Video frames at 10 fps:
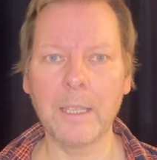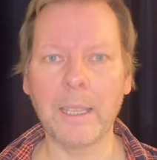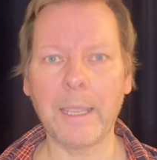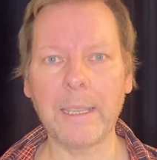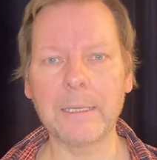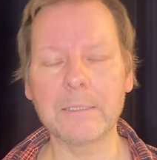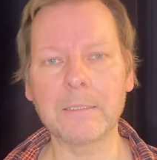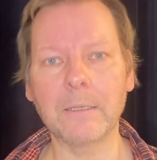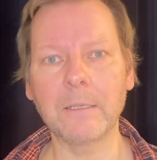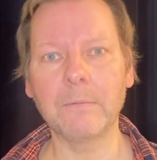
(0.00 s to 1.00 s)
And
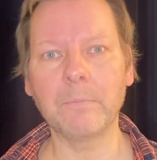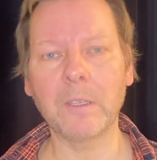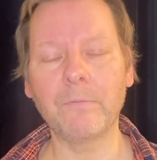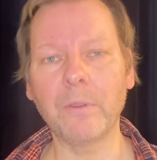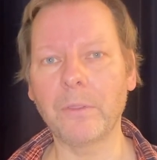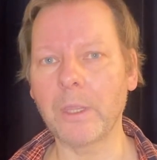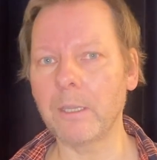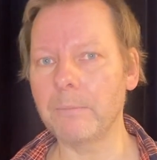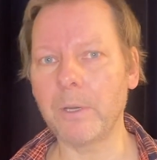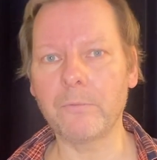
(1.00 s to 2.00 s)
if we think
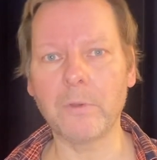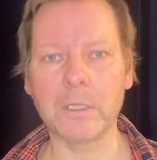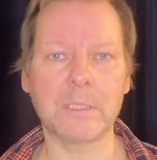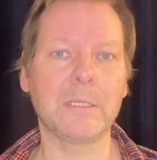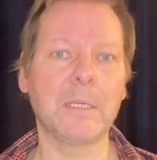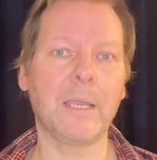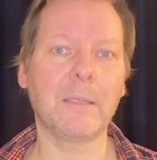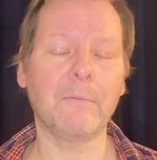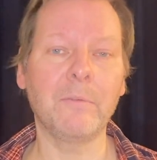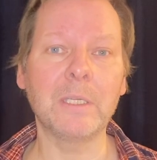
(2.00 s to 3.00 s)
about, for instance, like
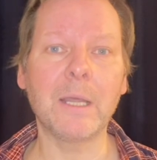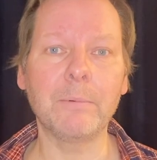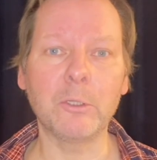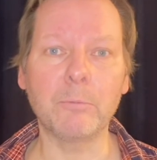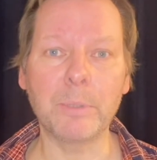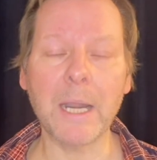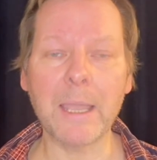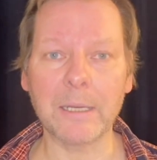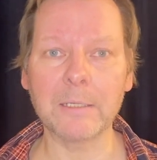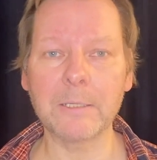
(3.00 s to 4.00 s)
VW
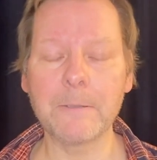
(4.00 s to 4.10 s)
brand,